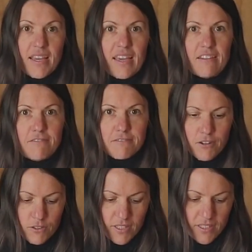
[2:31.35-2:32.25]
and
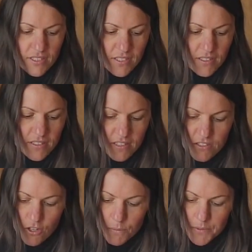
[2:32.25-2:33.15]
fold it to the
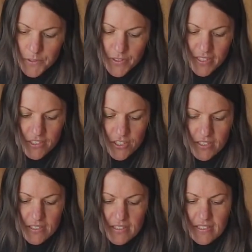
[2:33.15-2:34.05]
top 2
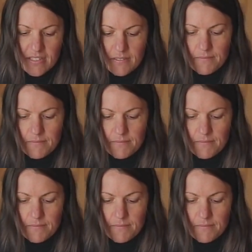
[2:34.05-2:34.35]
edges.